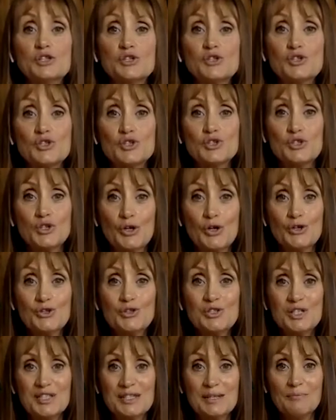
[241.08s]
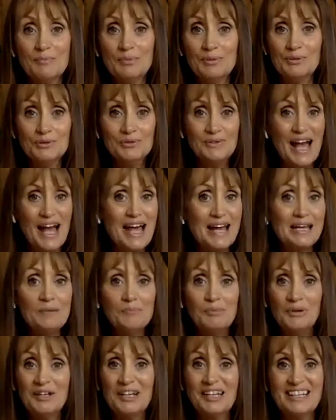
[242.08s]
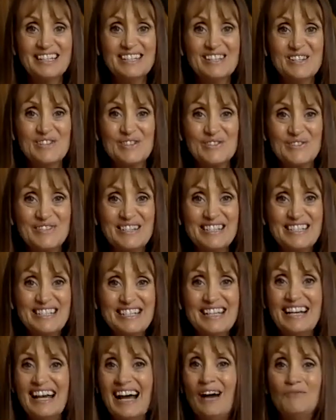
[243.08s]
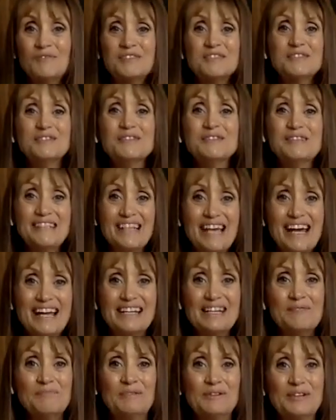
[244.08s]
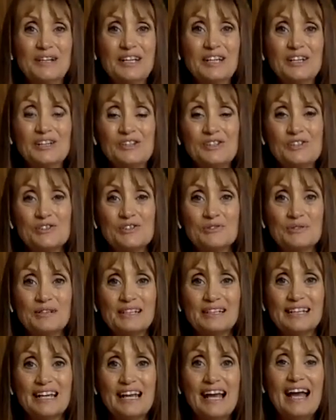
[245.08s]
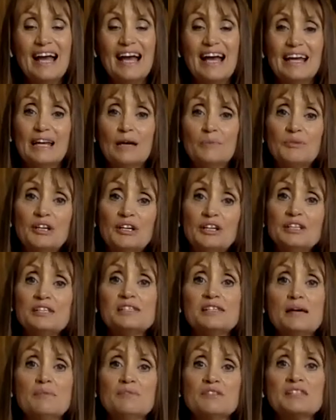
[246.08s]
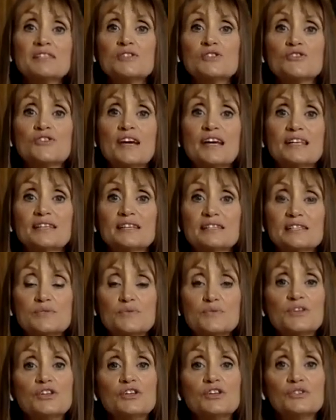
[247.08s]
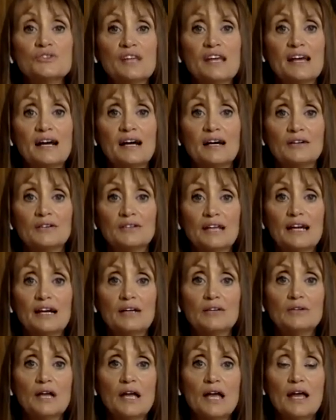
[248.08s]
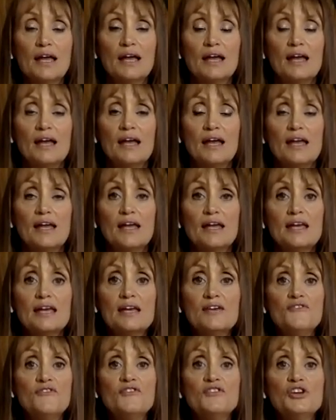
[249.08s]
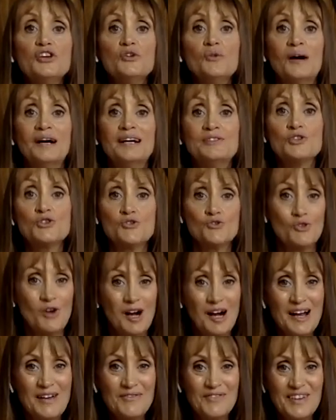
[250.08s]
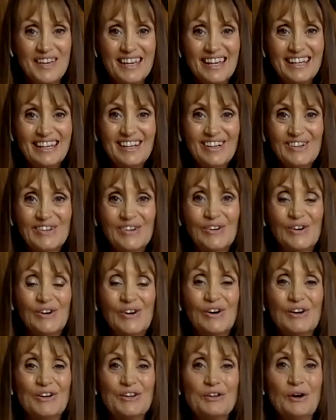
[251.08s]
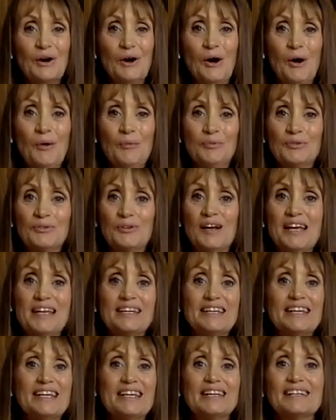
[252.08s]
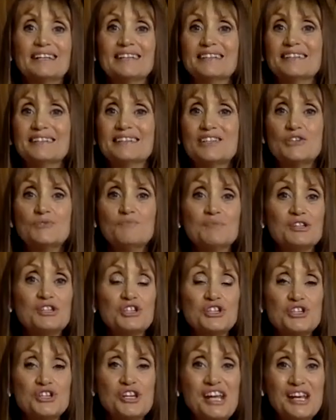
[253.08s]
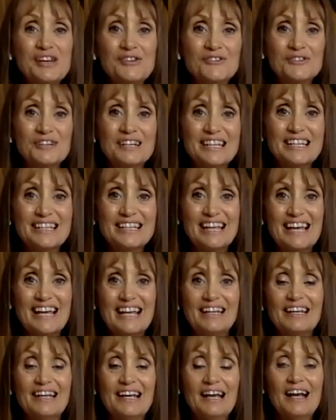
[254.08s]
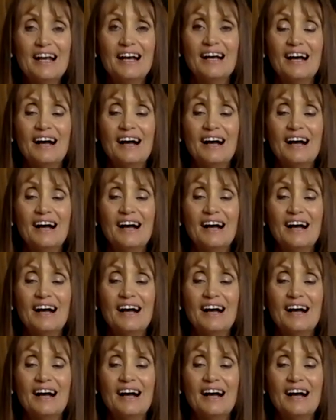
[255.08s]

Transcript: is so simple. Anybody can do it. Absolutely anybody can do it. And I'm going to demonstrate this with you now. Now, if you are driving or you're operating machinery, then